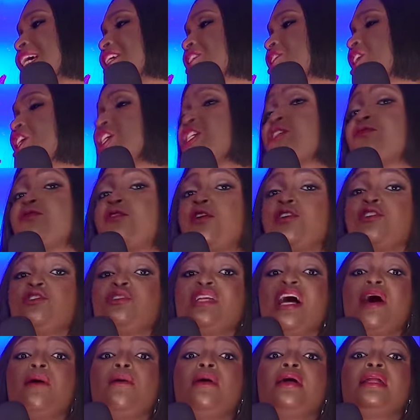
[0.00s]
I changed for
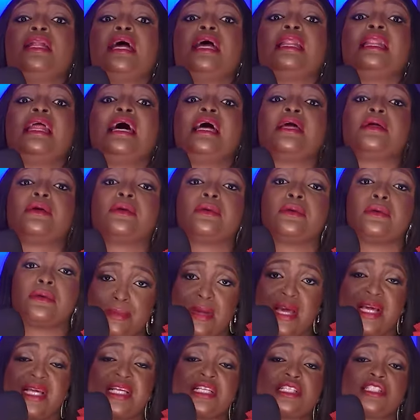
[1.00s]
you, that one will lie you.
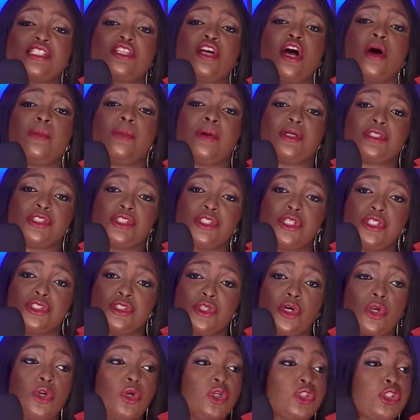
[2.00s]
Make you see
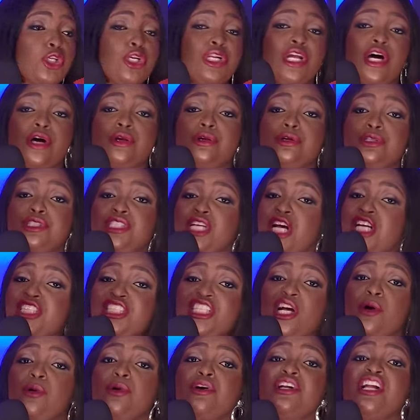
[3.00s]
opportunity. Oloshona, Olosha,
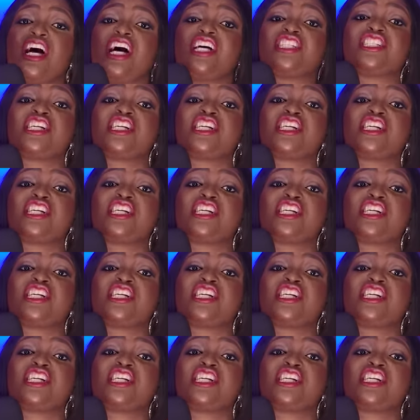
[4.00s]
Ashawo, na